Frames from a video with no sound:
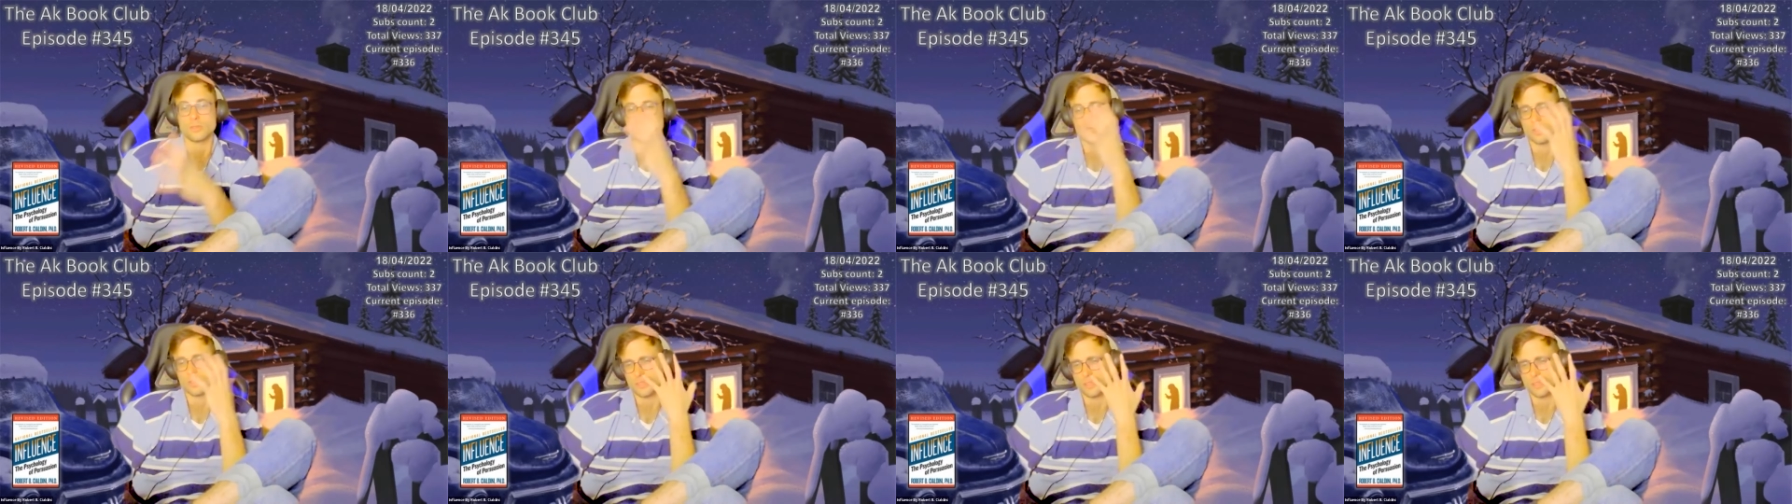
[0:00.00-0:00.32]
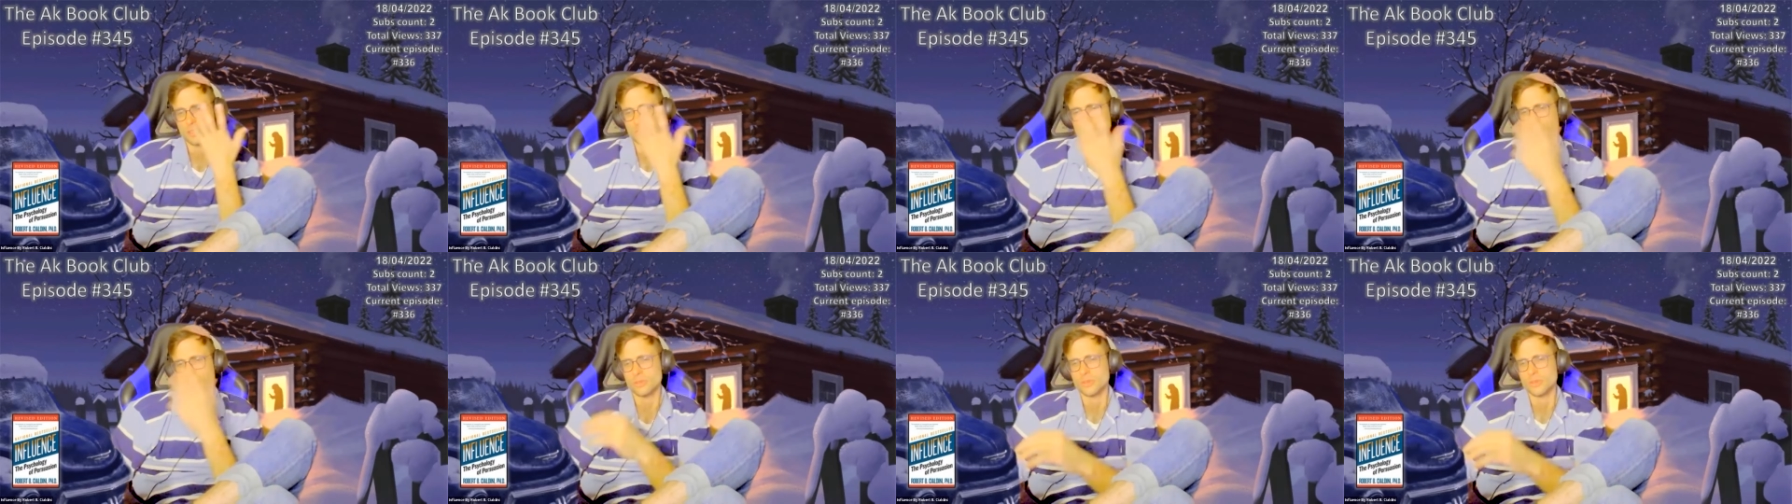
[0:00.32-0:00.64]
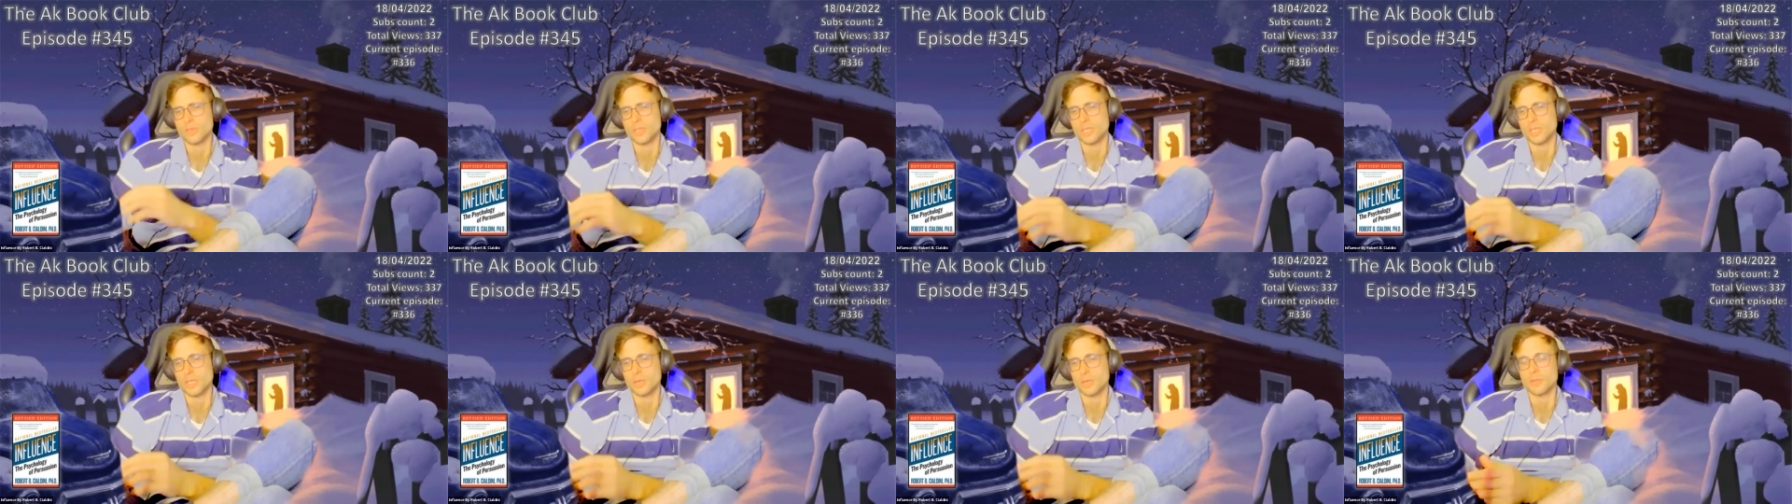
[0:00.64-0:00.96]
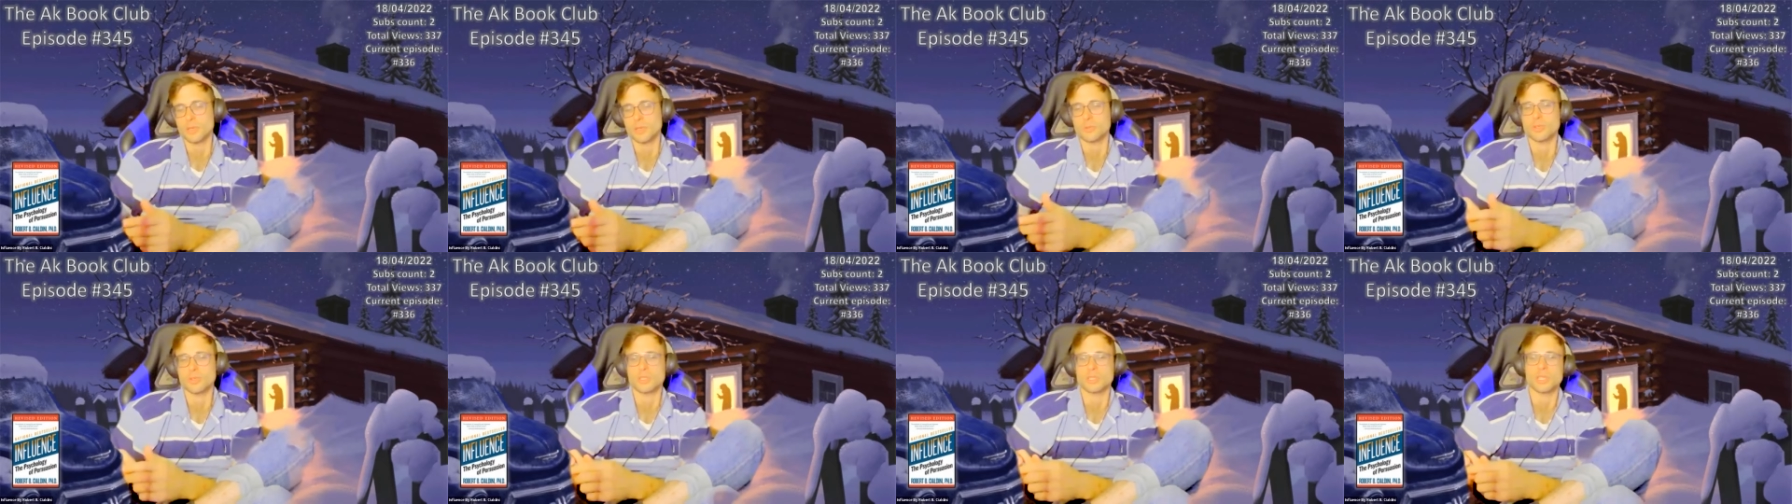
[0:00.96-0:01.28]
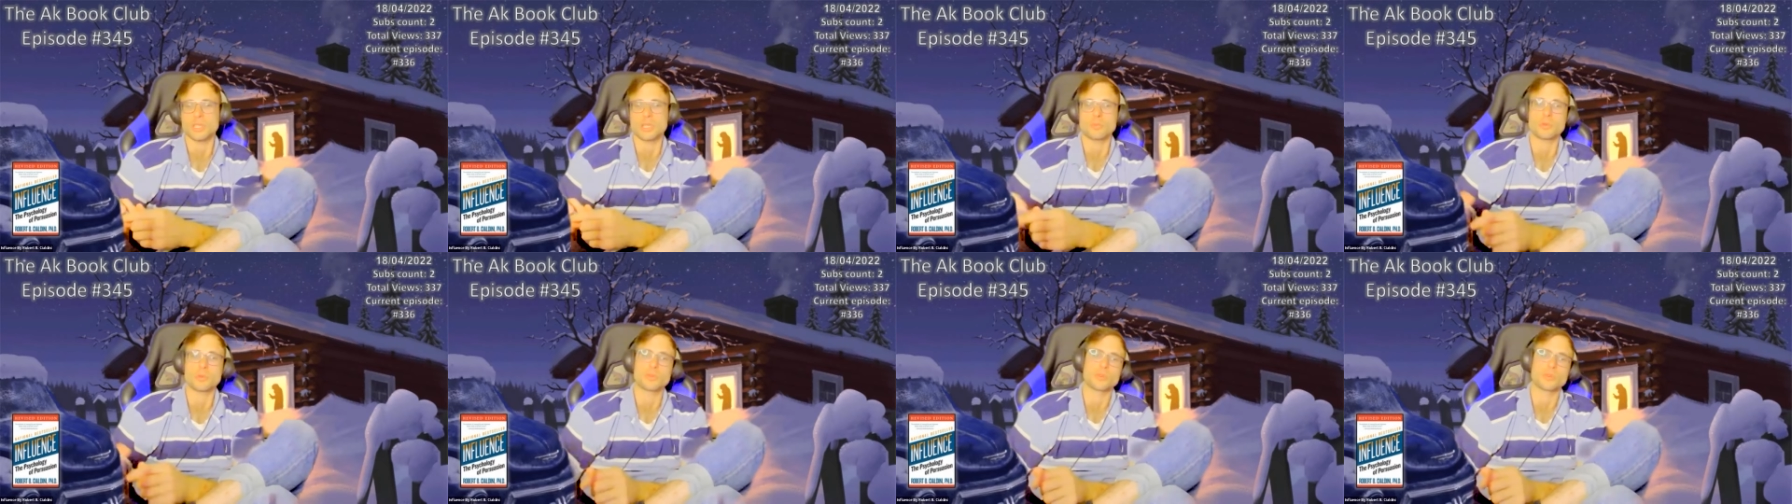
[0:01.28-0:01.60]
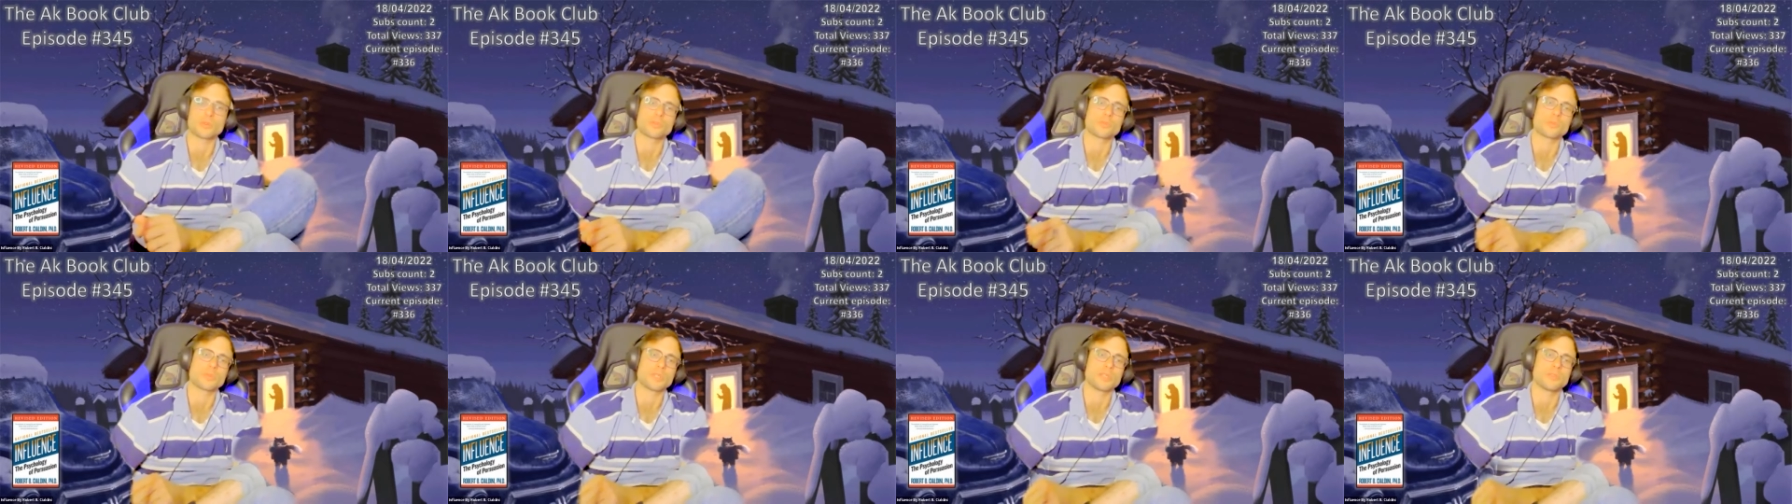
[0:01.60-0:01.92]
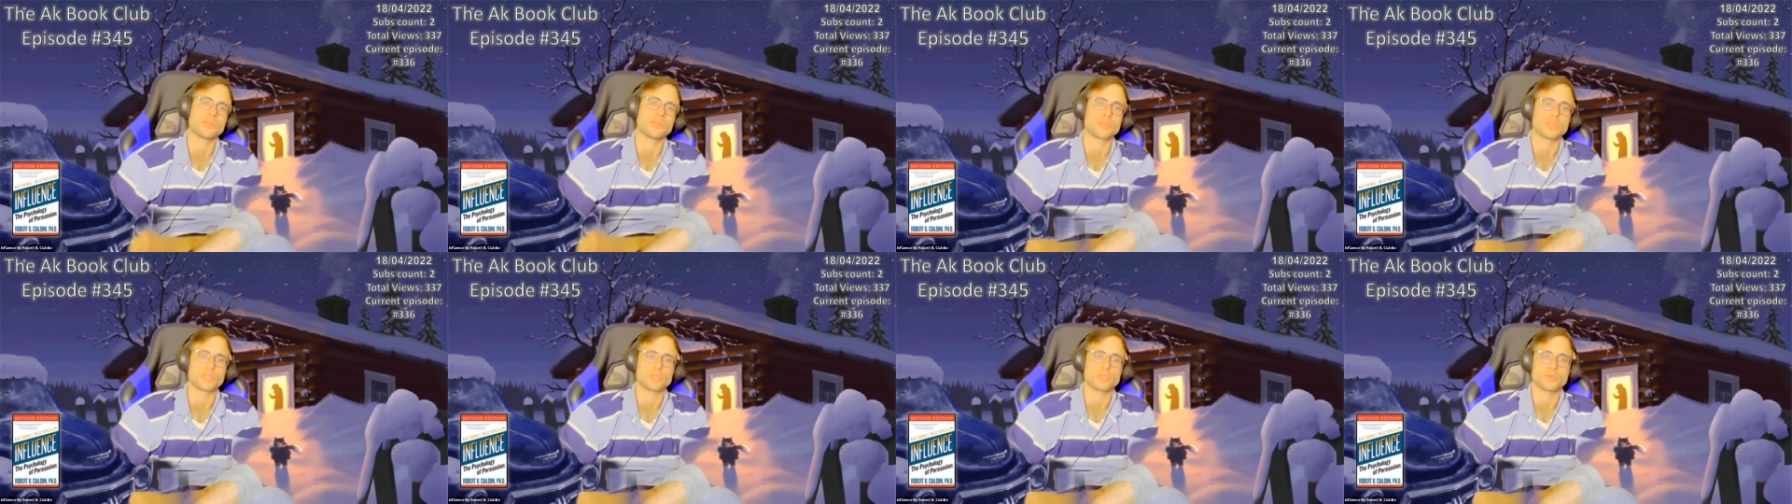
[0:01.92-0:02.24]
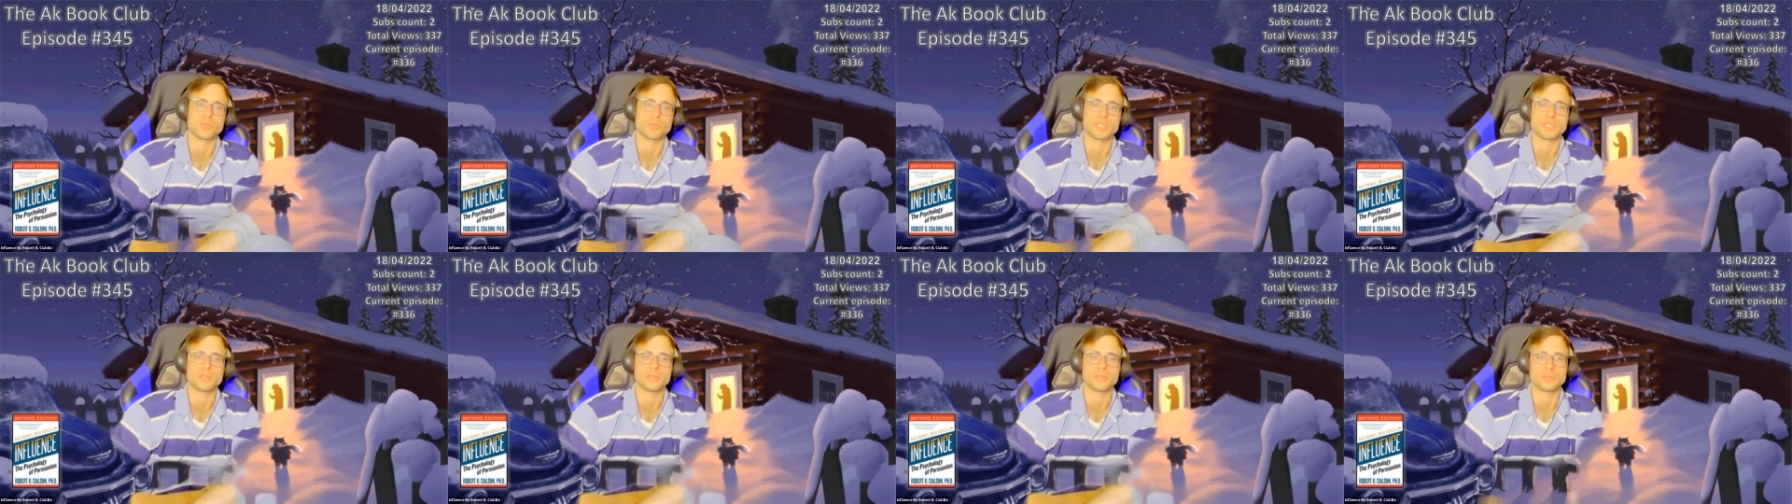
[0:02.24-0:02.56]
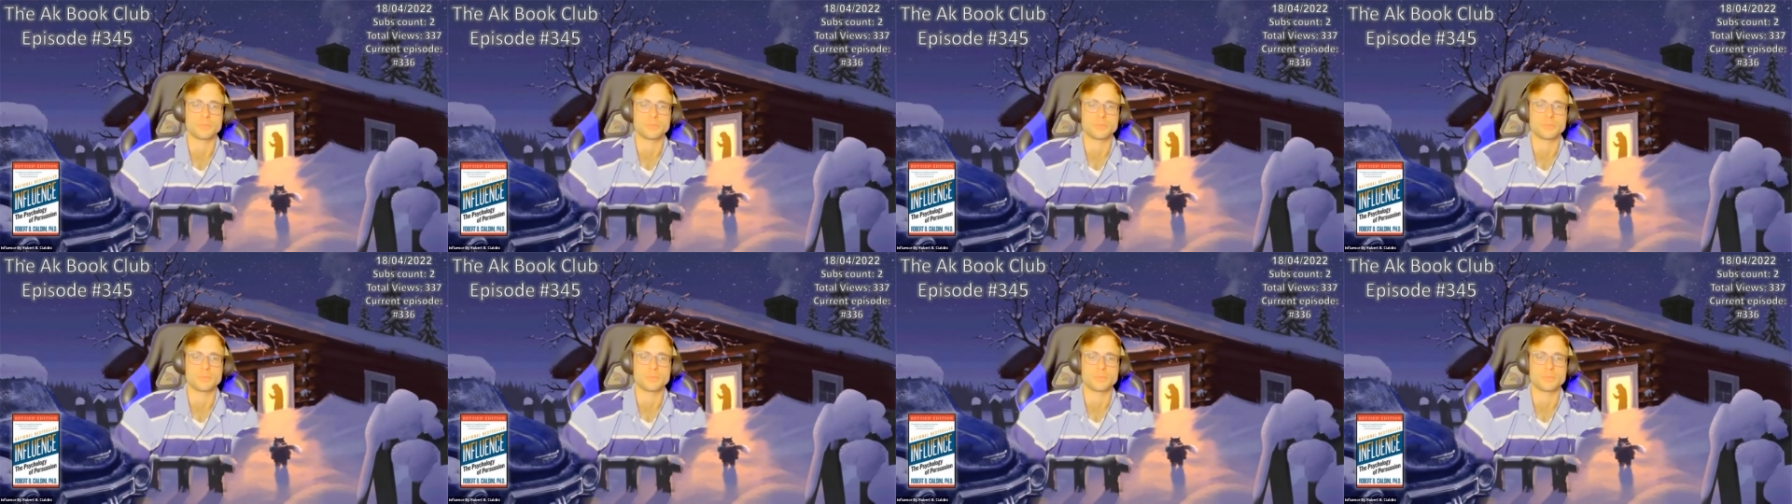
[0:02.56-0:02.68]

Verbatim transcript: this is how you can manipulate people to believe in what you believe.